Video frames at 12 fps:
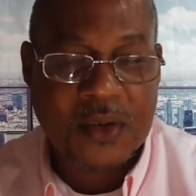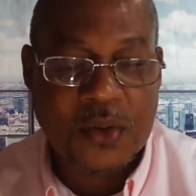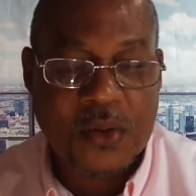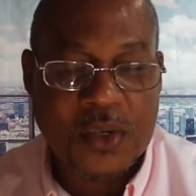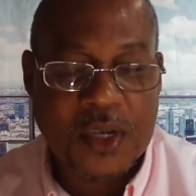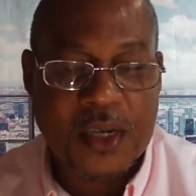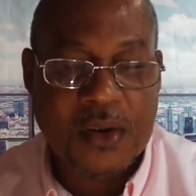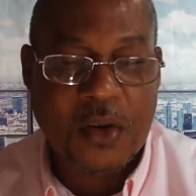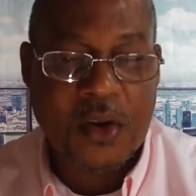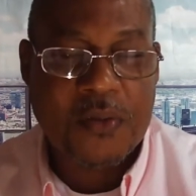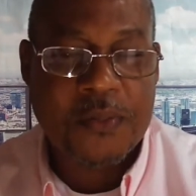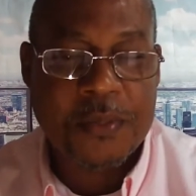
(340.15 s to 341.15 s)
Okay?
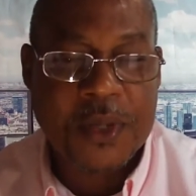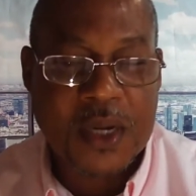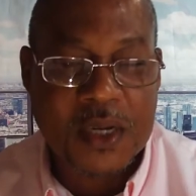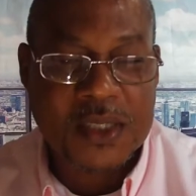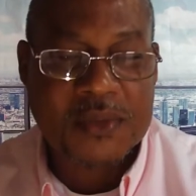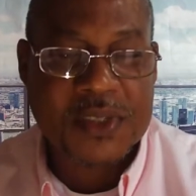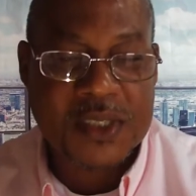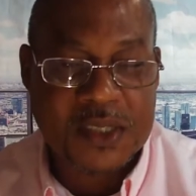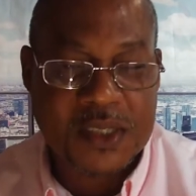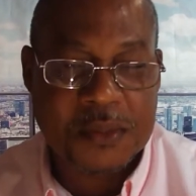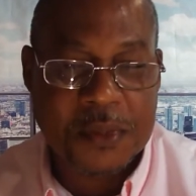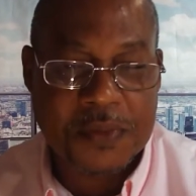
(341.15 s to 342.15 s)
Or because of a
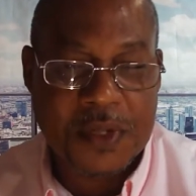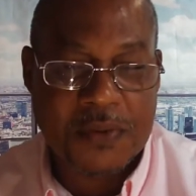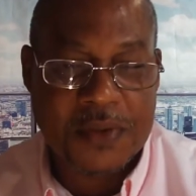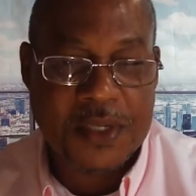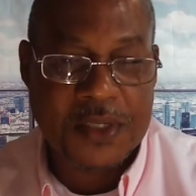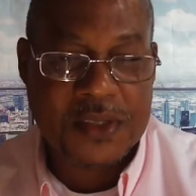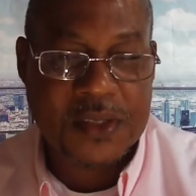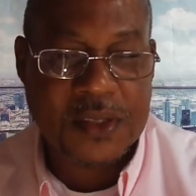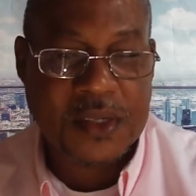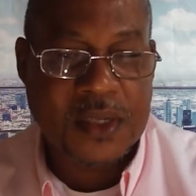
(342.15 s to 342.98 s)
system of governance.